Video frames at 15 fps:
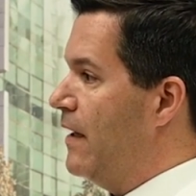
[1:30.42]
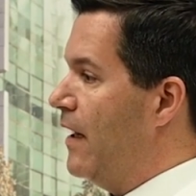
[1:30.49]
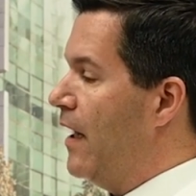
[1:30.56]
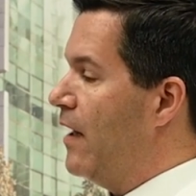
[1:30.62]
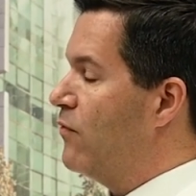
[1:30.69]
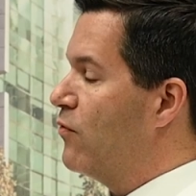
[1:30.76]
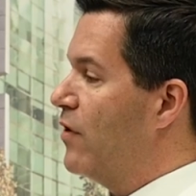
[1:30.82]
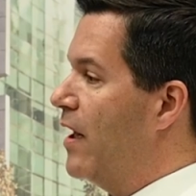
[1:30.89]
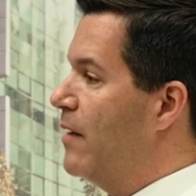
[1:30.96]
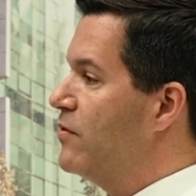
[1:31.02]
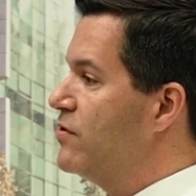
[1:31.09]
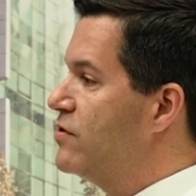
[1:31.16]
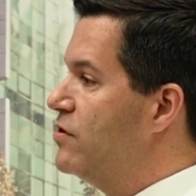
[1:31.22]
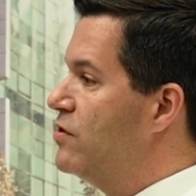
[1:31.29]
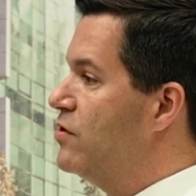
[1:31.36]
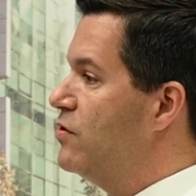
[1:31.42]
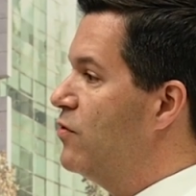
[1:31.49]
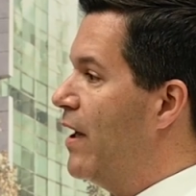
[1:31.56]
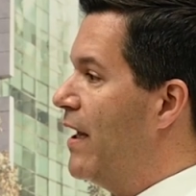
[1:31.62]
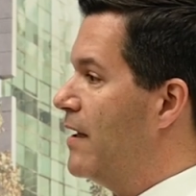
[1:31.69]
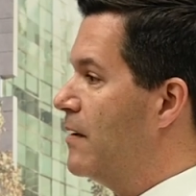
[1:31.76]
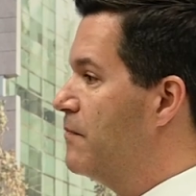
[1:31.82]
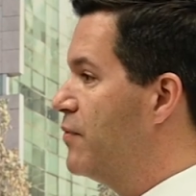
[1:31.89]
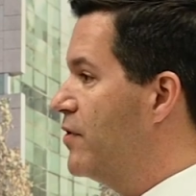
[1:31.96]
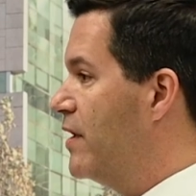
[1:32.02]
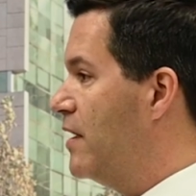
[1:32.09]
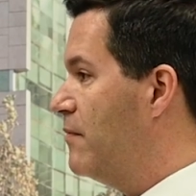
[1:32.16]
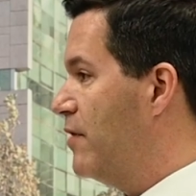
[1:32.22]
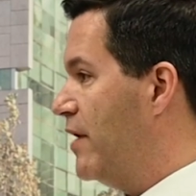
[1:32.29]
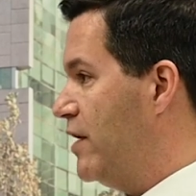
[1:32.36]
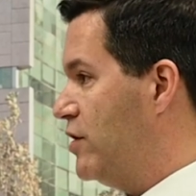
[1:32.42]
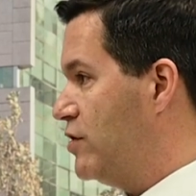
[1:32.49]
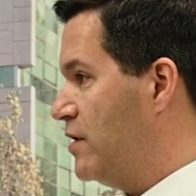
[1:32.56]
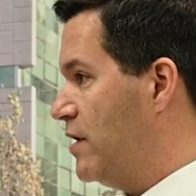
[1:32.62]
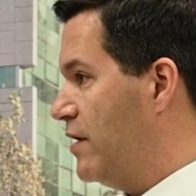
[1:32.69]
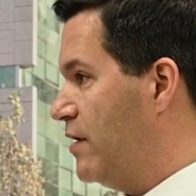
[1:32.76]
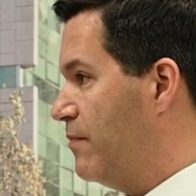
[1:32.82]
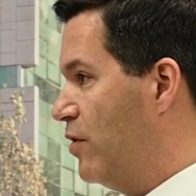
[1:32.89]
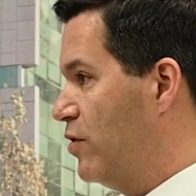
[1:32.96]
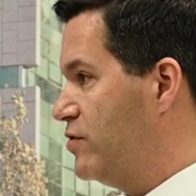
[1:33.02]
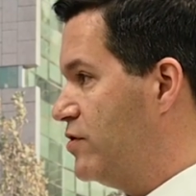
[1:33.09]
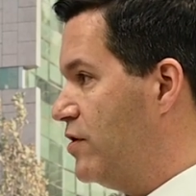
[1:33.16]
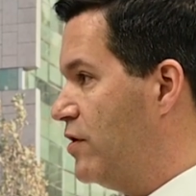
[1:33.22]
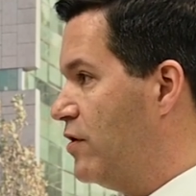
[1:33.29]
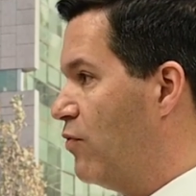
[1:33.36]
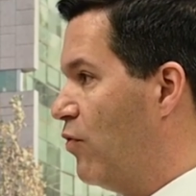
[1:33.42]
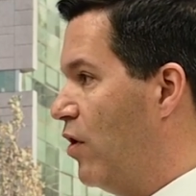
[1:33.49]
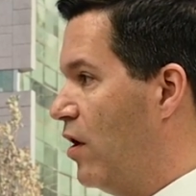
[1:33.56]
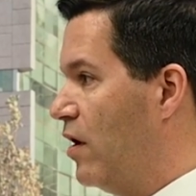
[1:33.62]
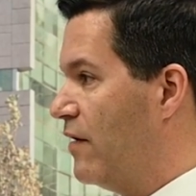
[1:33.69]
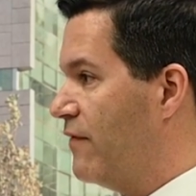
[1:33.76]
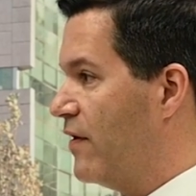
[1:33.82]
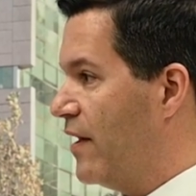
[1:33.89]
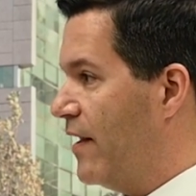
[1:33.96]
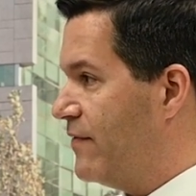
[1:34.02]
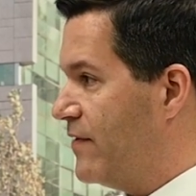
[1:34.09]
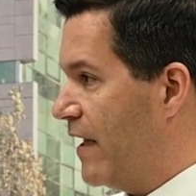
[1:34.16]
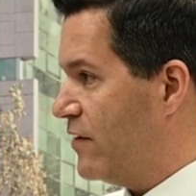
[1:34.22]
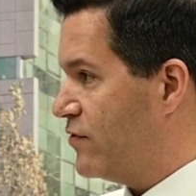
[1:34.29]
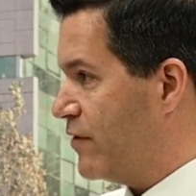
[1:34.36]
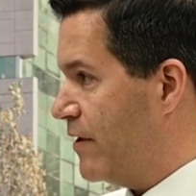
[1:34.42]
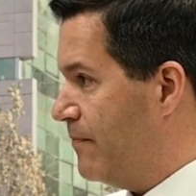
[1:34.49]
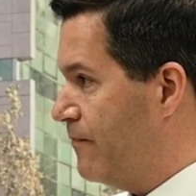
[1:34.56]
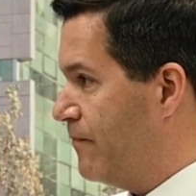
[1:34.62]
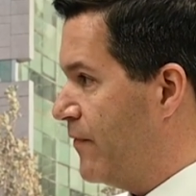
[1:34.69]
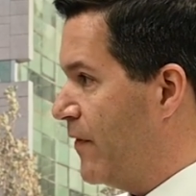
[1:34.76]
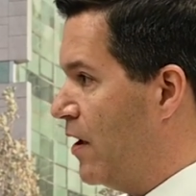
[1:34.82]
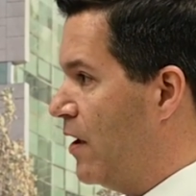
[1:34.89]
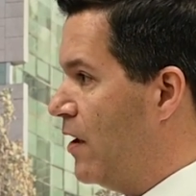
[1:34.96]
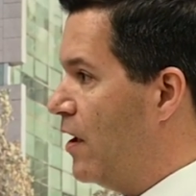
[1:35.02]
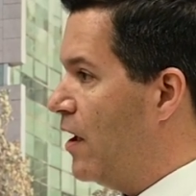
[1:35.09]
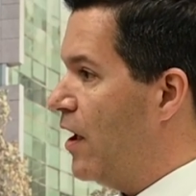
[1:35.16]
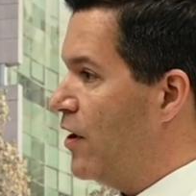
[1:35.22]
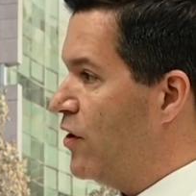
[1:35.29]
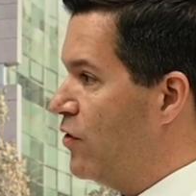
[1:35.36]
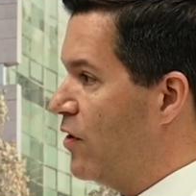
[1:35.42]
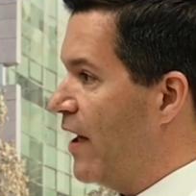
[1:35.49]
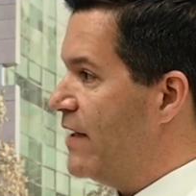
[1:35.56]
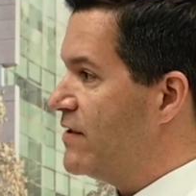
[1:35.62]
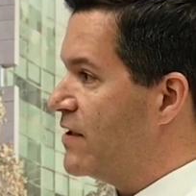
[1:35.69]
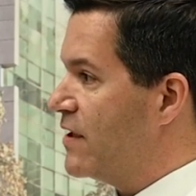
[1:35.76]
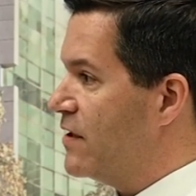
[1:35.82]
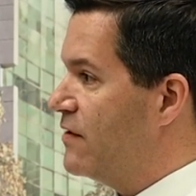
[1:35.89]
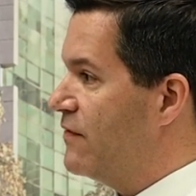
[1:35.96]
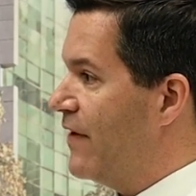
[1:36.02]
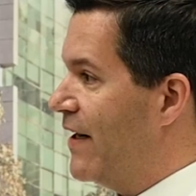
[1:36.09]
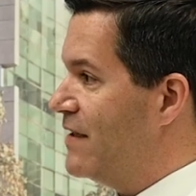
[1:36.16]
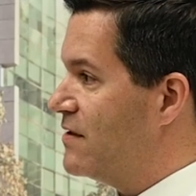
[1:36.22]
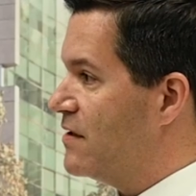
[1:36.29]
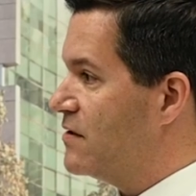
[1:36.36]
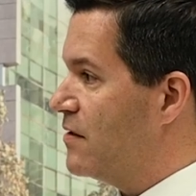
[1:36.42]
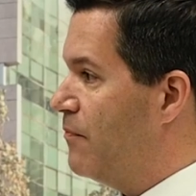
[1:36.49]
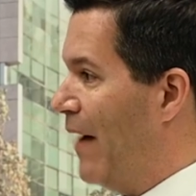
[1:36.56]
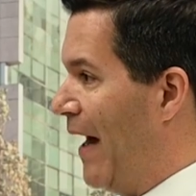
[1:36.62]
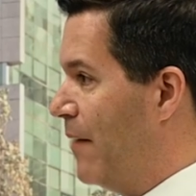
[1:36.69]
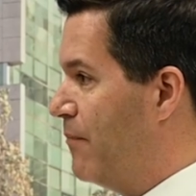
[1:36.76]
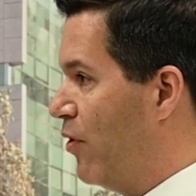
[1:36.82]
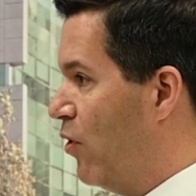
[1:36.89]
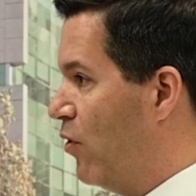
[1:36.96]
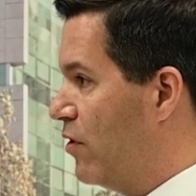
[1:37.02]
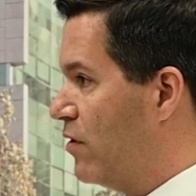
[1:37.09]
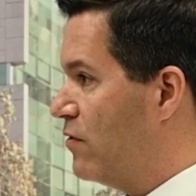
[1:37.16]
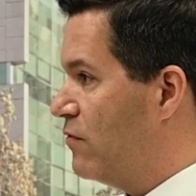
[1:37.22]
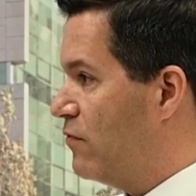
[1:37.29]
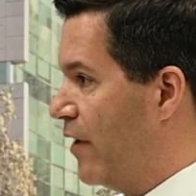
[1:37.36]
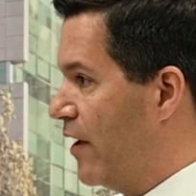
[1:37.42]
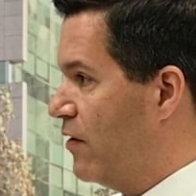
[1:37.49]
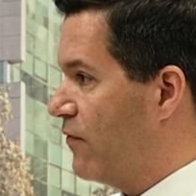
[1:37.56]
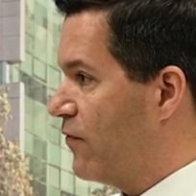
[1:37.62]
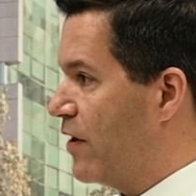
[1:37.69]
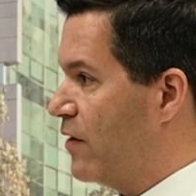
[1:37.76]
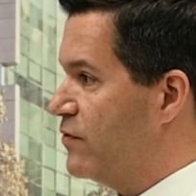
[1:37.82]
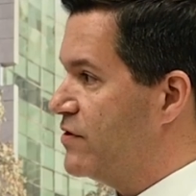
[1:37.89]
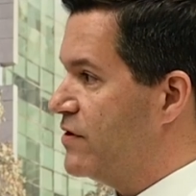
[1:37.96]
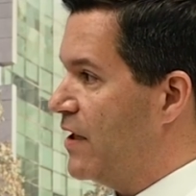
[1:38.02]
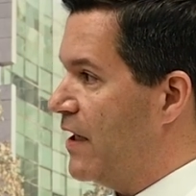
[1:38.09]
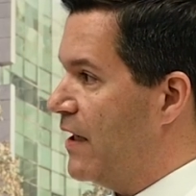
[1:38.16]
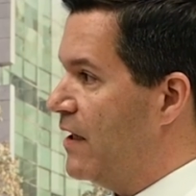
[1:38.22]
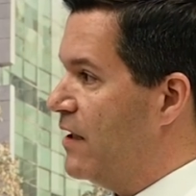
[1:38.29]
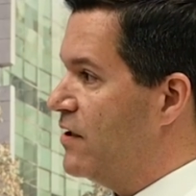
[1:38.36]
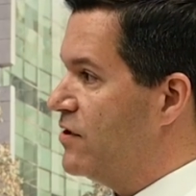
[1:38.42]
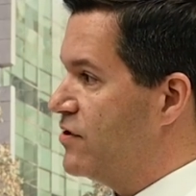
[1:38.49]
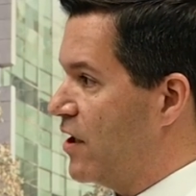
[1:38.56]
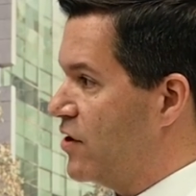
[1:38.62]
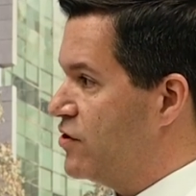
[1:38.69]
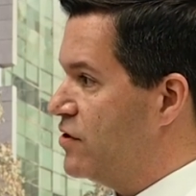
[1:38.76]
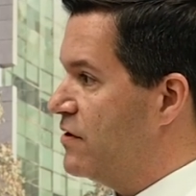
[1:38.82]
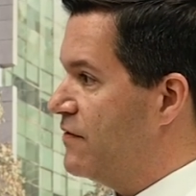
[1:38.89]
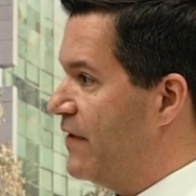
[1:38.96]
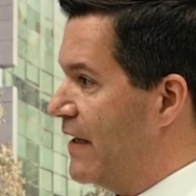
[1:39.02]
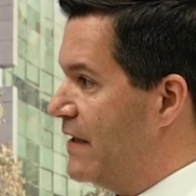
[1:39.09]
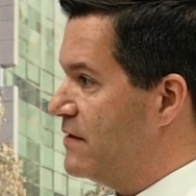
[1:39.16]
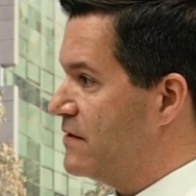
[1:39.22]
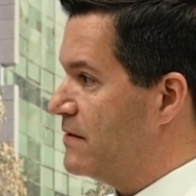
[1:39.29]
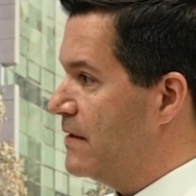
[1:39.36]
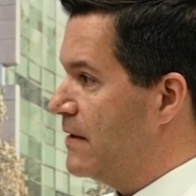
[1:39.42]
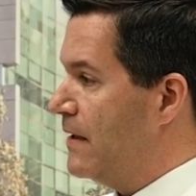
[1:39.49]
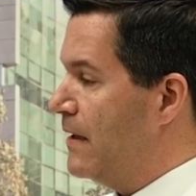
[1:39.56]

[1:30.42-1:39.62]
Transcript: And we're able to do a complete ablation on the posterior wall of the left atrium, uh, utilizing a device that's a bipolar radiofrequency suction device.